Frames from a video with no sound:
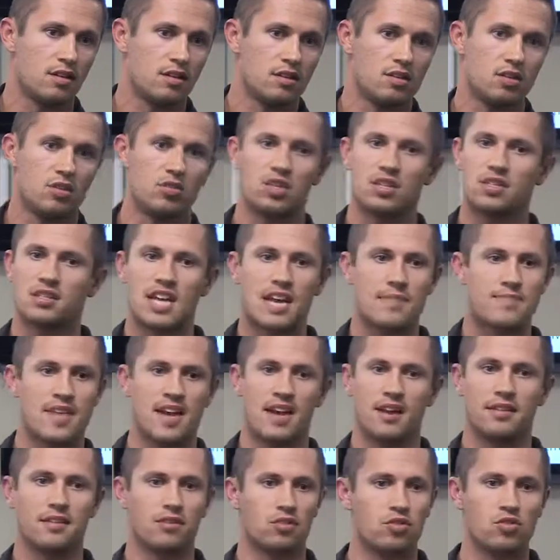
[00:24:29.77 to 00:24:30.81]
So just type
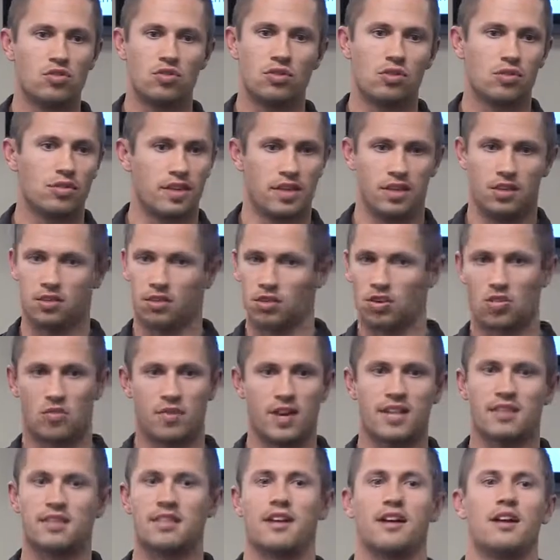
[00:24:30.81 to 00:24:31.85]
that in Google and you'll go
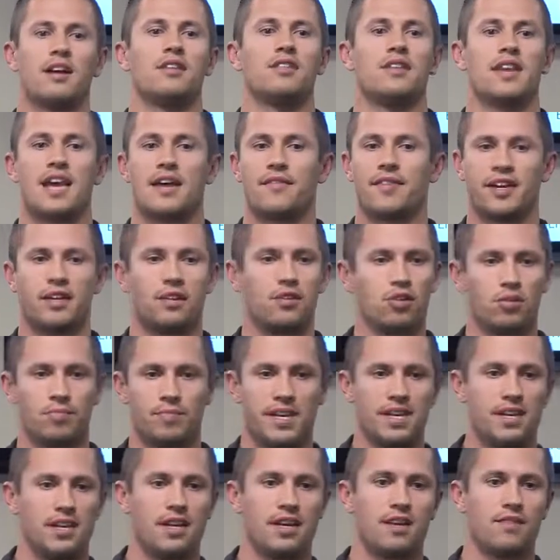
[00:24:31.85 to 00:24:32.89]
right there, and they have like a little
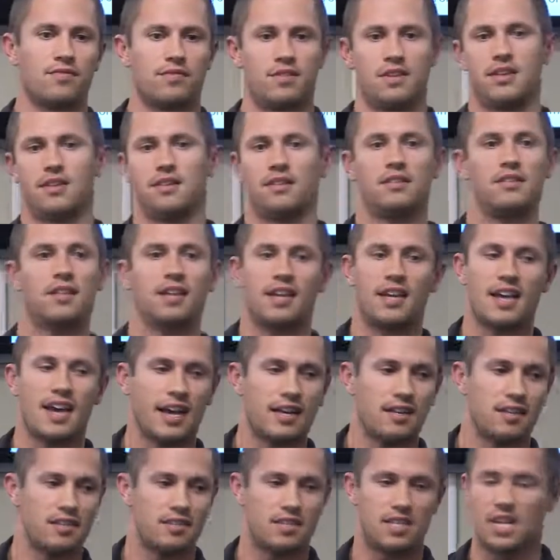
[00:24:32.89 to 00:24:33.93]
PDF thing, the
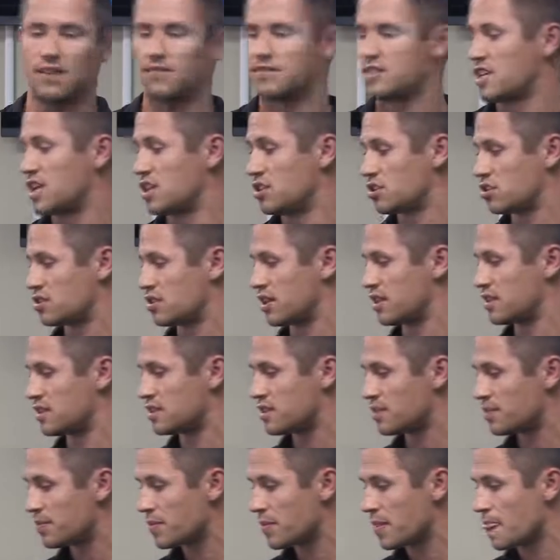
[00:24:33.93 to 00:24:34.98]
guide to safe
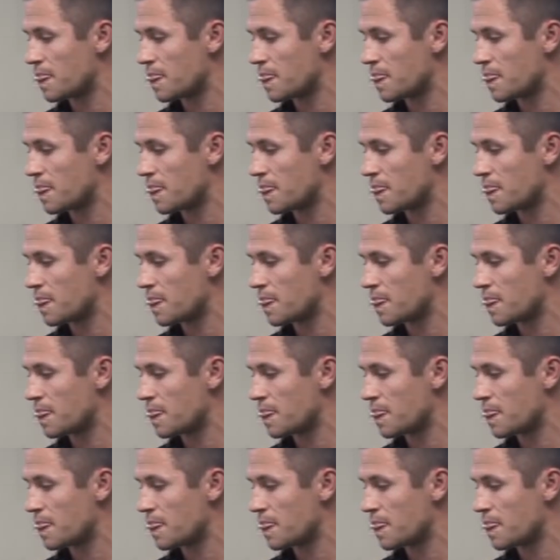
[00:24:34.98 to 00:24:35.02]
sunscreens.